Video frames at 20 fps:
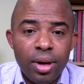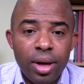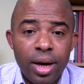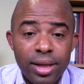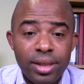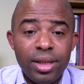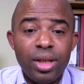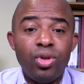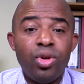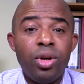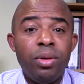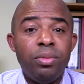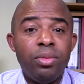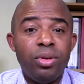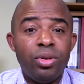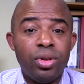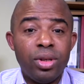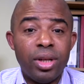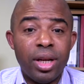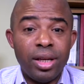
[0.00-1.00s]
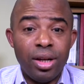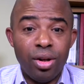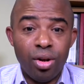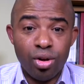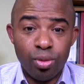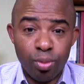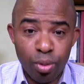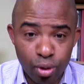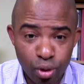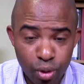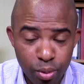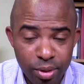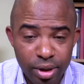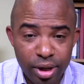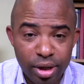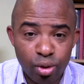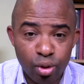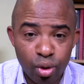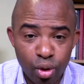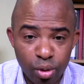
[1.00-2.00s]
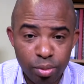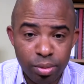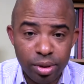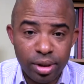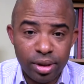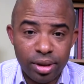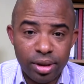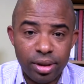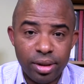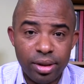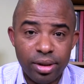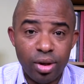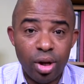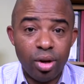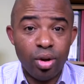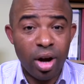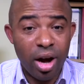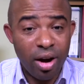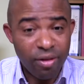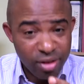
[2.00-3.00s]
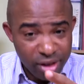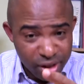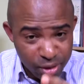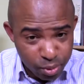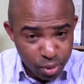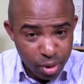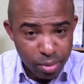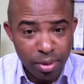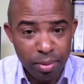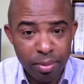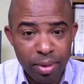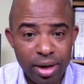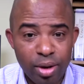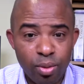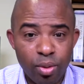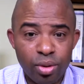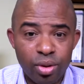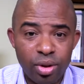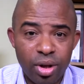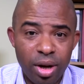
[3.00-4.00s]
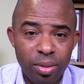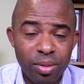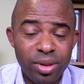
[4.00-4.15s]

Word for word: I said to him, You see, that the Lord spoke to me and told me that you're having this problem and He wants to help.